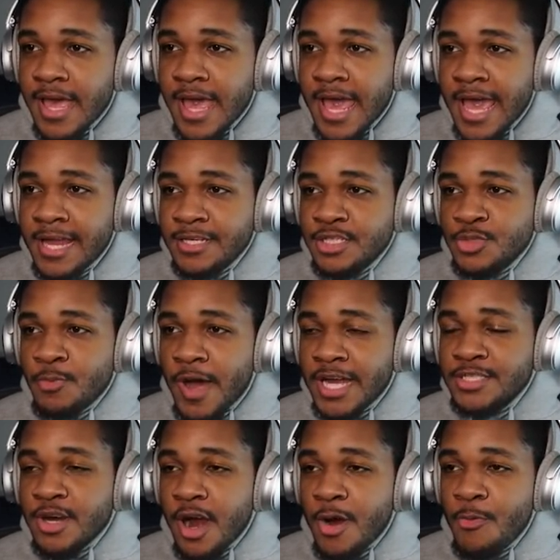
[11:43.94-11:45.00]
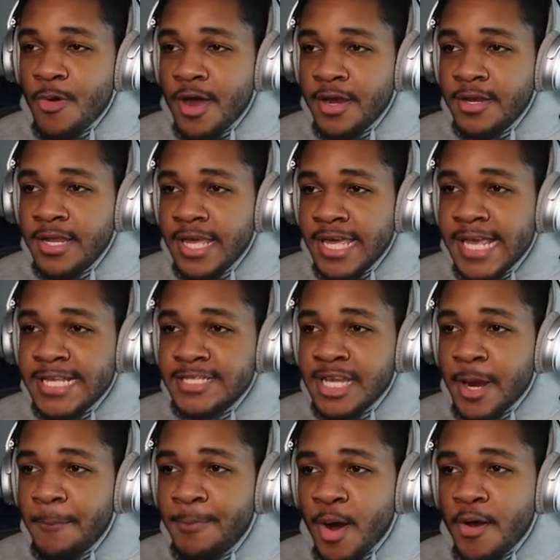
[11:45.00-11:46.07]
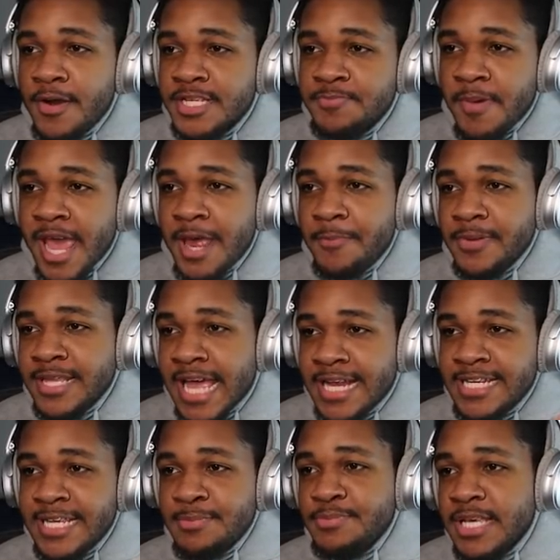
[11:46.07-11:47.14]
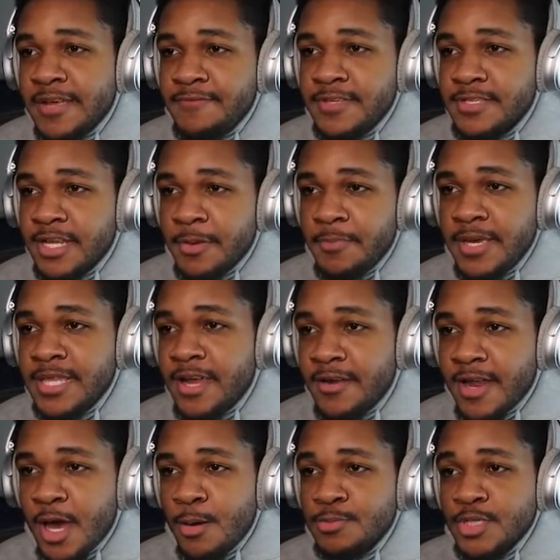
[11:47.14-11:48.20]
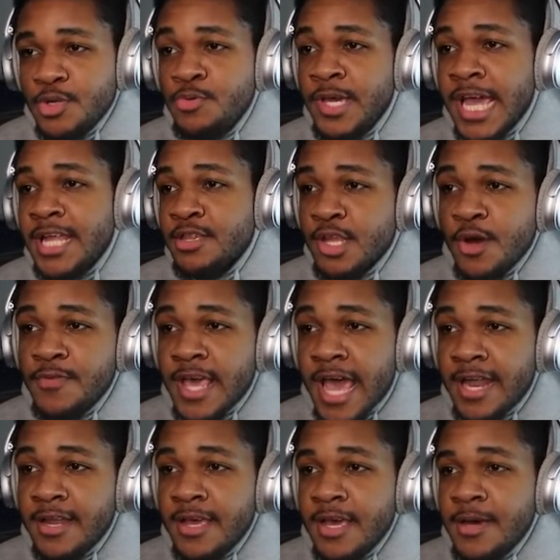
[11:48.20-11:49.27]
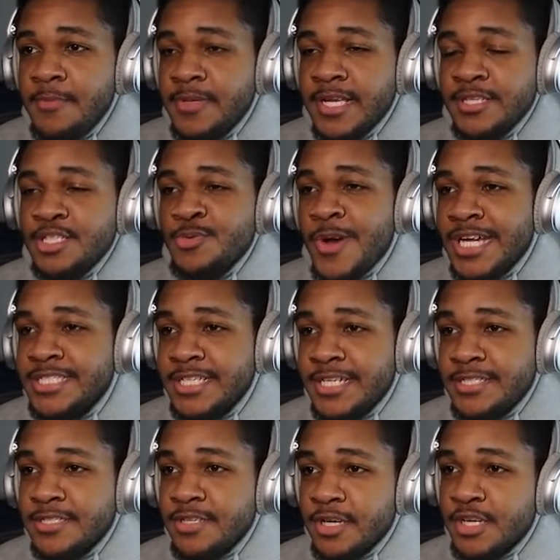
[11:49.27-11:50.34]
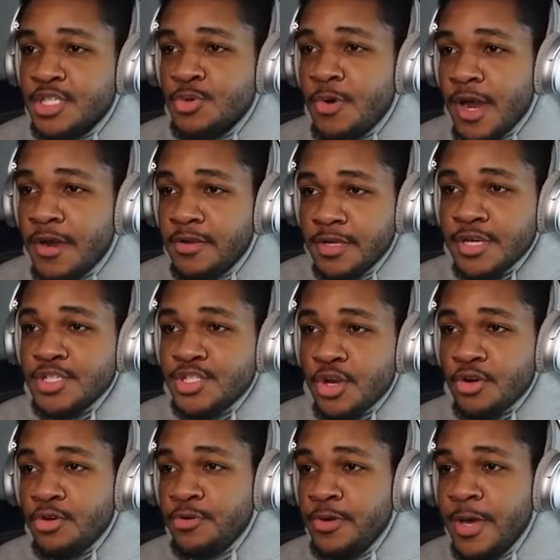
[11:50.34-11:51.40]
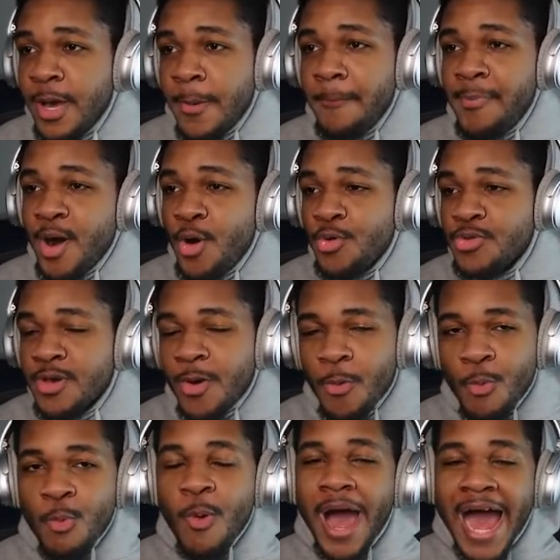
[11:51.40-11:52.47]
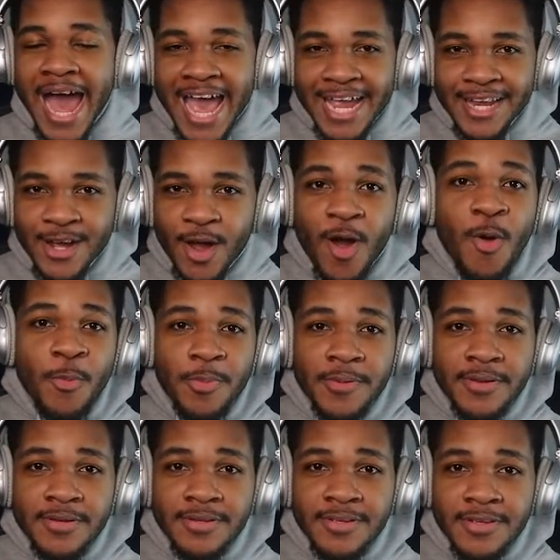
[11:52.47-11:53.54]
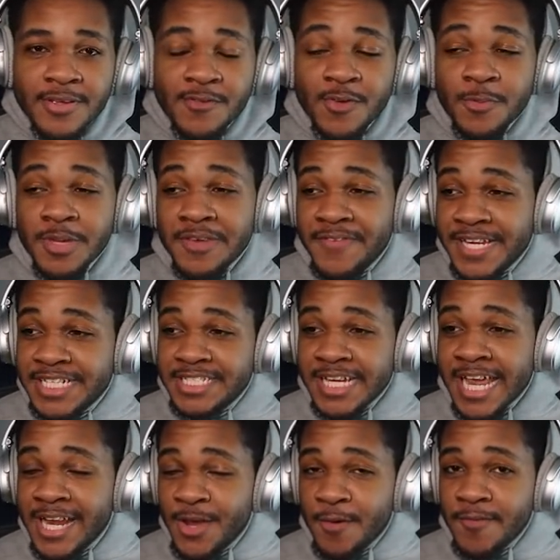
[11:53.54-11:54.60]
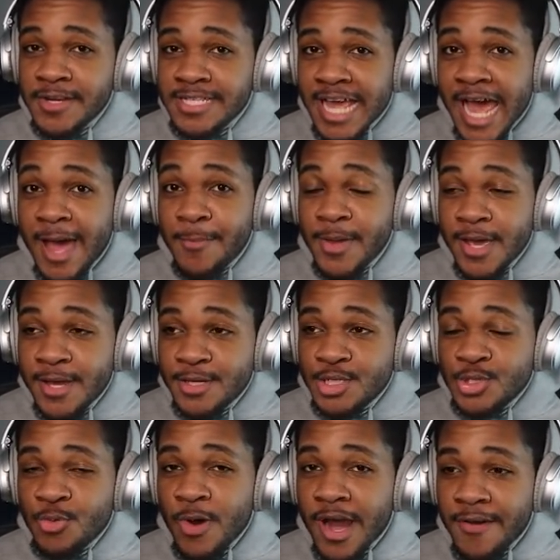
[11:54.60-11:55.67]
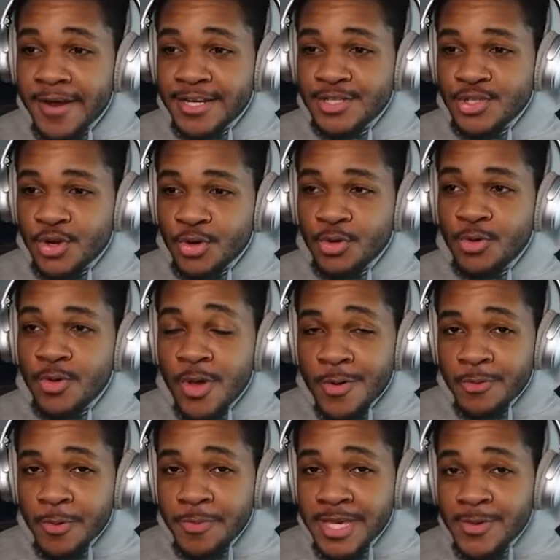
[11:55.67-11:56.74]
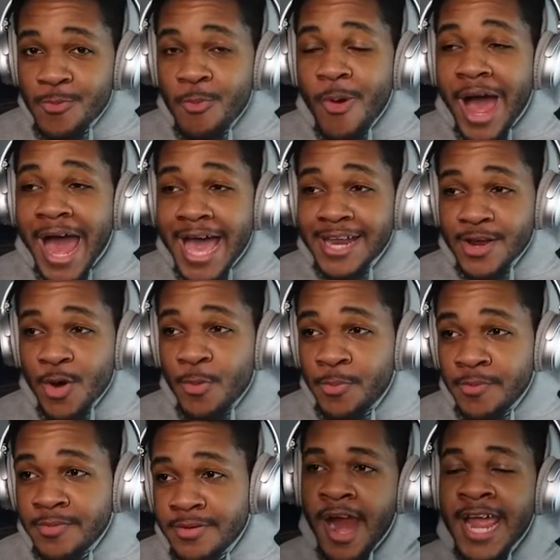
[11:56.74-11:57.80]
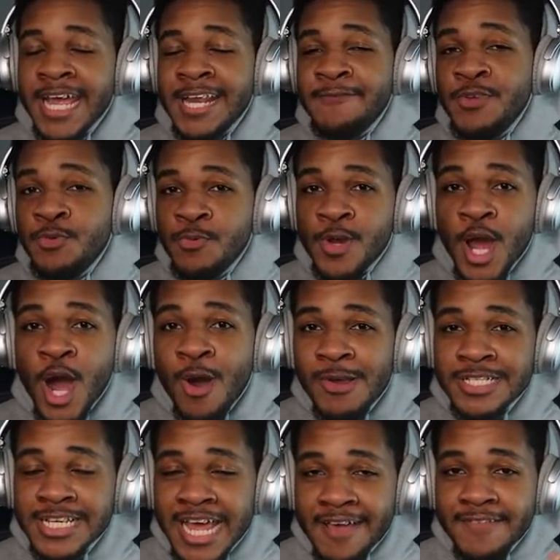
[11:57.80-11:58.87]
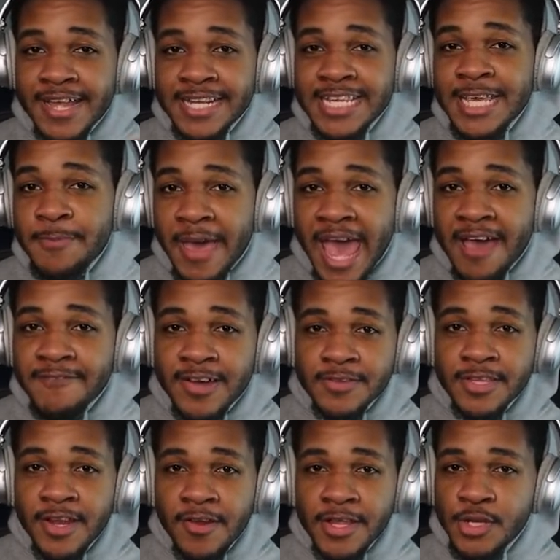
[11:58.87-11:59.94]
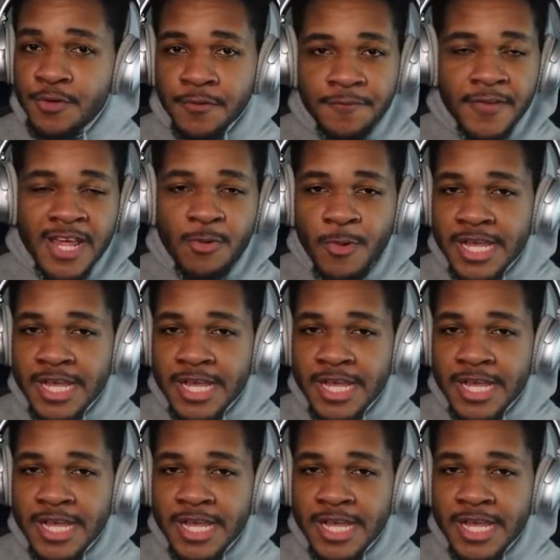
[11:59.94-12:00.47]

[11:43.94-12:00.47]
and just watch R1. He's gonna burn his man, but that deep safety is gonna be there and help, so you can't throw that. But then just watch this. Look at square, look at circle. Both wide open. You feel me? If he's shading over top, square and circle will be wide open. All right, and if you know he's gonna have that deep half out there, you don't feel like